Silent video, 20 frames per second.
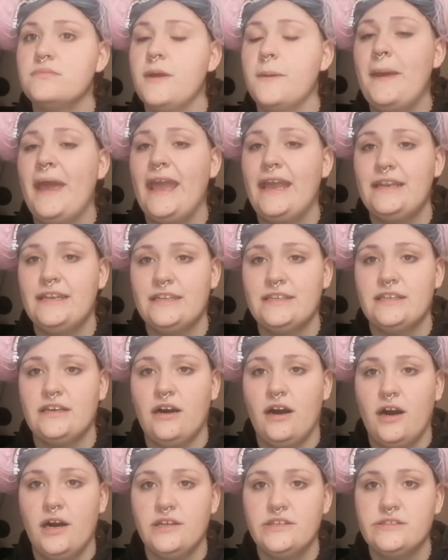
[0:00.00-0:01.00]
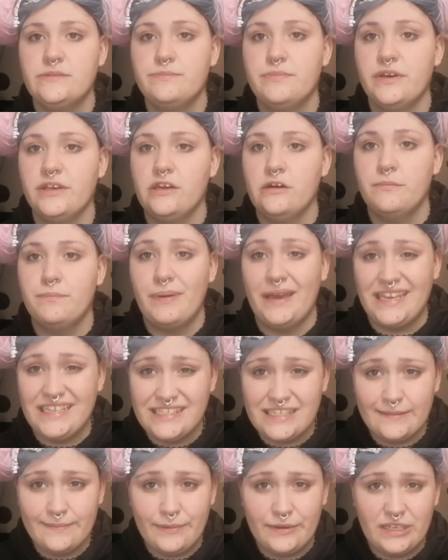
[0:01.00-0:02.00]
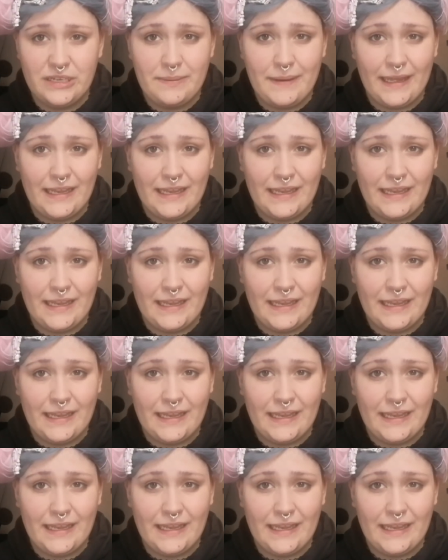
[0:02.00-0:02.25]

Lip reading: a pain in the ass. But your basic body